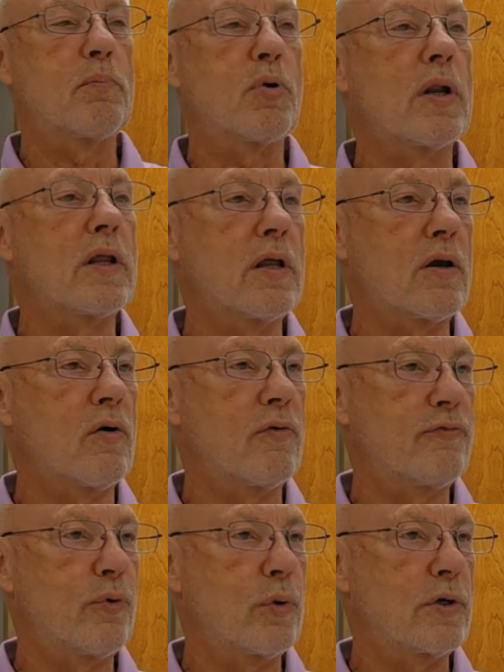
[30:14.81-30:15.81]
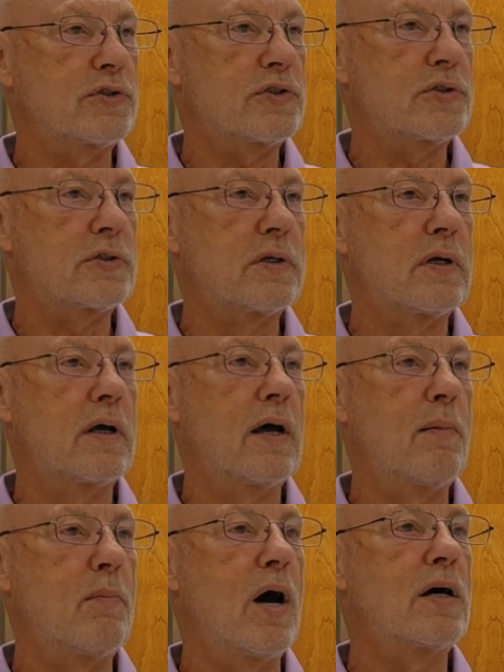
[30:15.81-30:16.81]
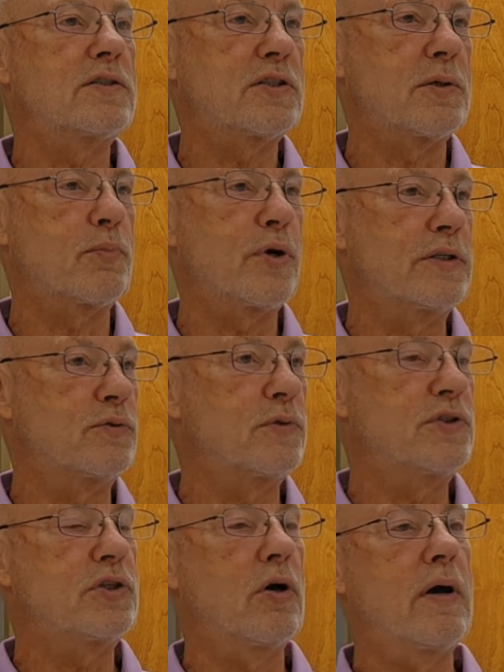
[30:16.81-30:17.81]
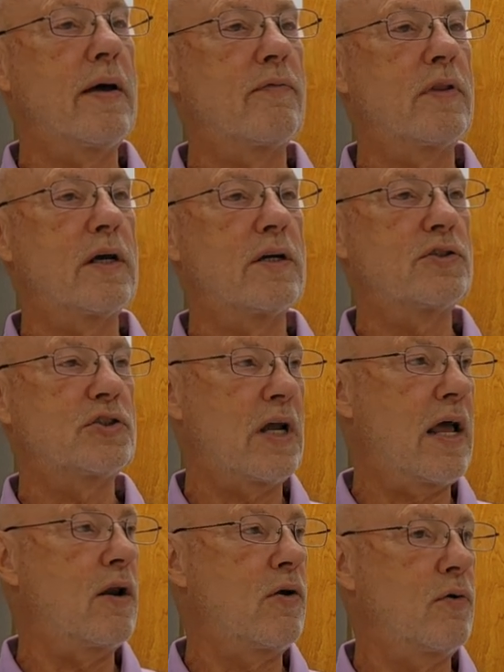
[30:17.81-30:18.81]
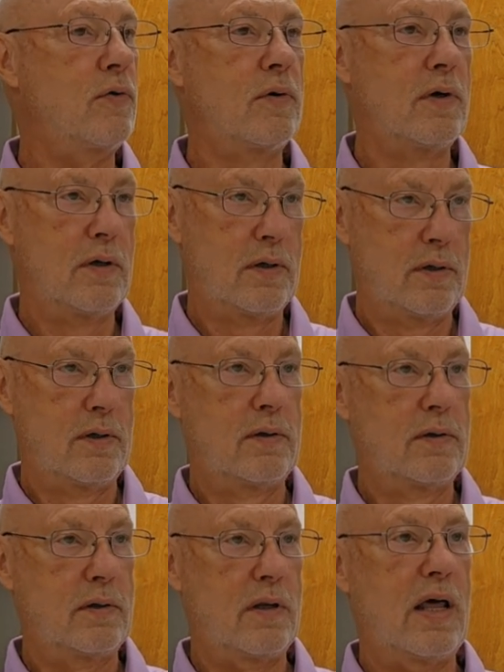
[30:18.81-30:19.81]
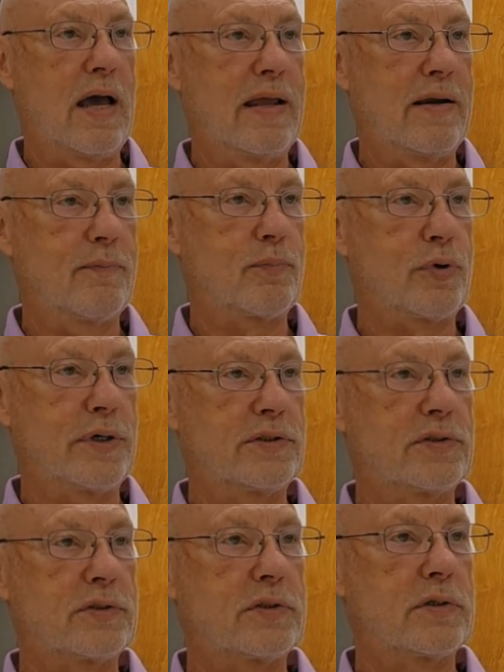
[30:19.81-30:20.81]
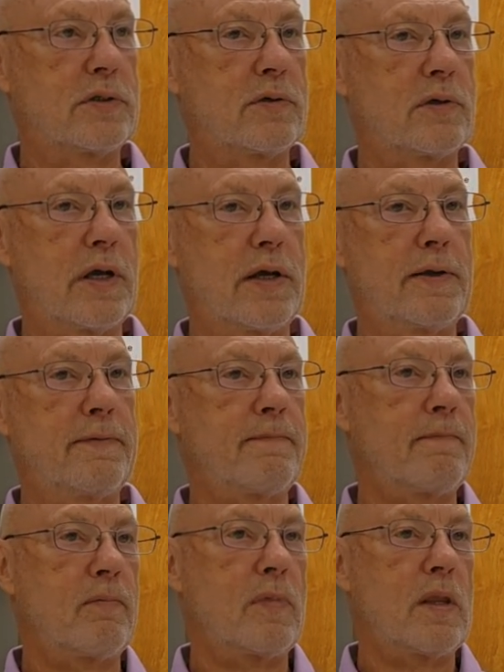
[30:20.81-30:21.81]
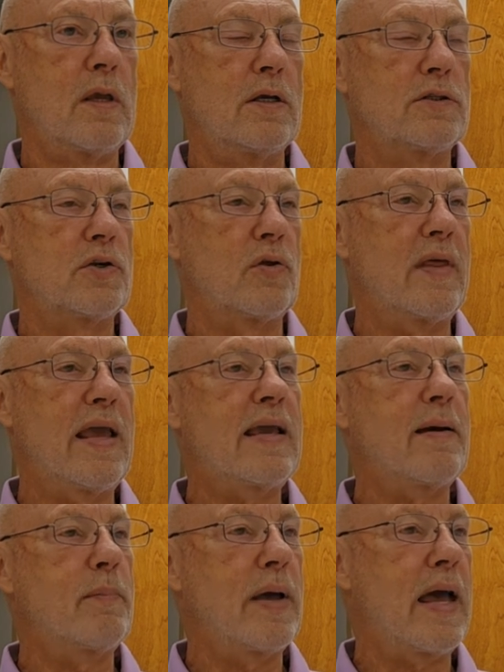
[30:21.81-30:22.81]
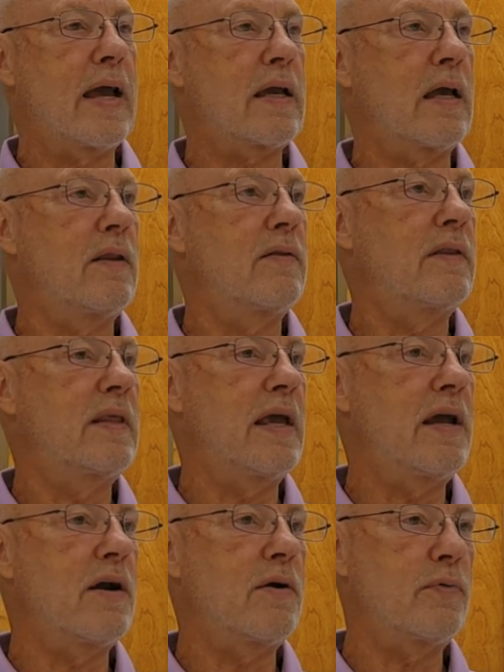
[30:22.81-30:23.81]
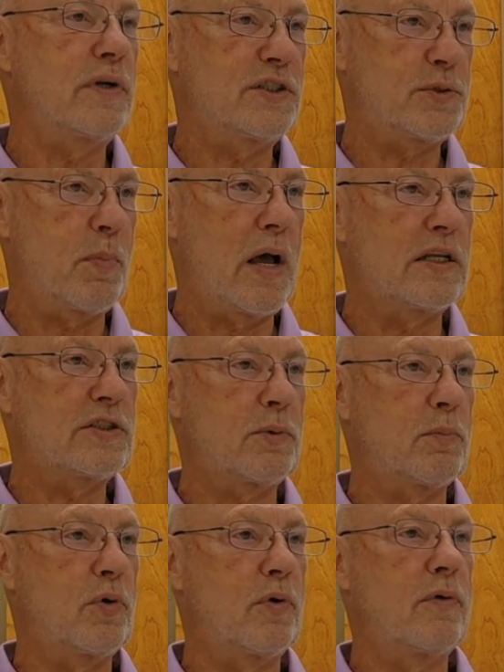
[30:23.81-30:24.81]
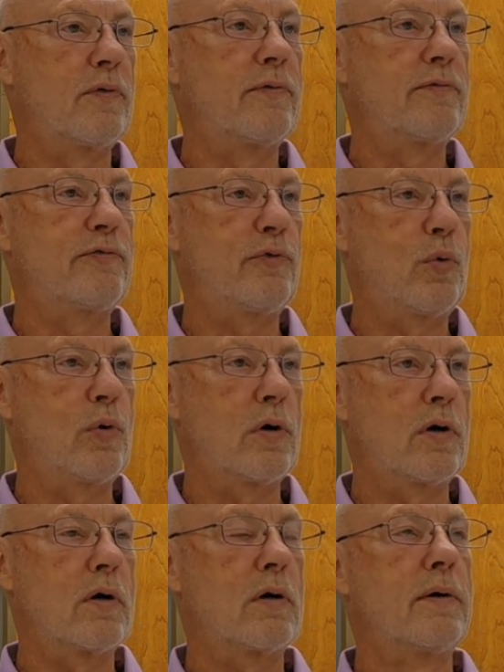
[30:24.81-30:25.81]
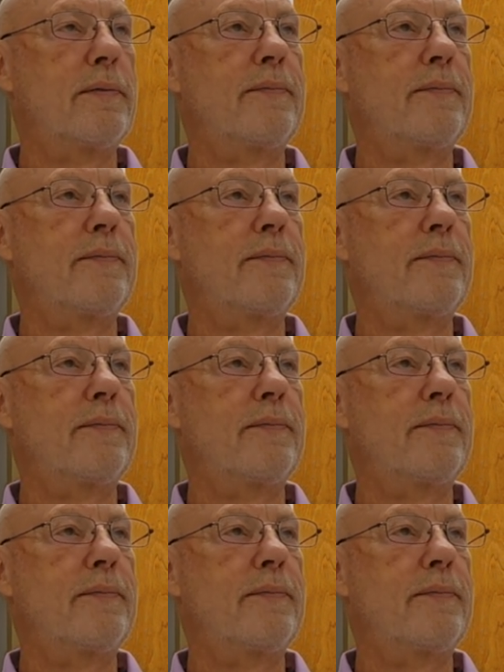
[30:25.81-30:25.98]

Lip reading: political force amongst the priests. We still have the Shiloh line of priests, okay? So they come back and they're responsible for